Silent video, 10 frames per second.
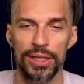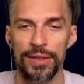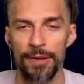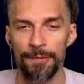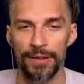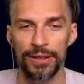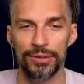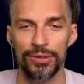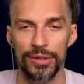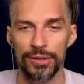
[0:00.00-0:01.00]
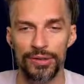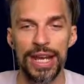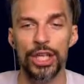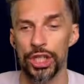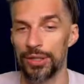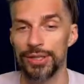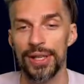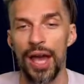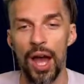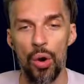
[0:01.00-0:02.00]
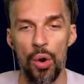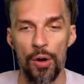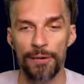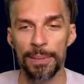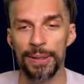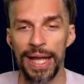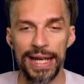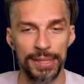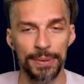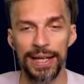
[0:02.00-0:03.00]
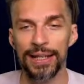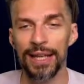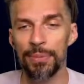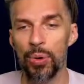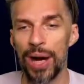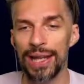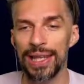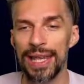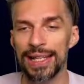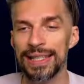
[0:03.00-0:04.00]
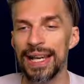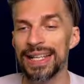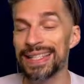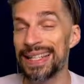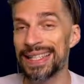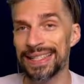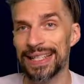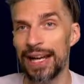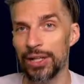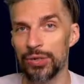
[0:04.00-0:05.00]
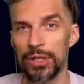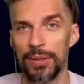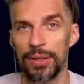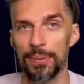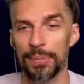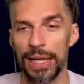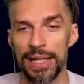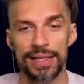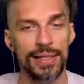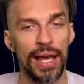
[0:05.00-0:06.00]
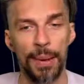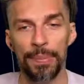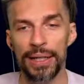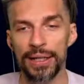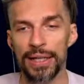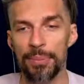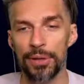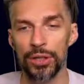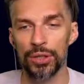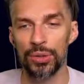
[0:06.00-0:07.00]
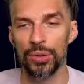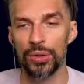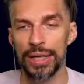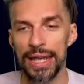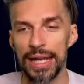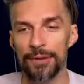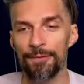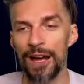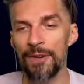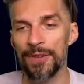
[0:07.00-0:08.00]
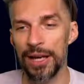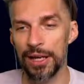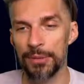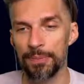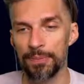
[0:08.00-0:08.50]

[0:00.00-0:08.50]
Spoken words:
different ratios of the planets. Planet number 1 gets 600 plots, planet number 2 gets 500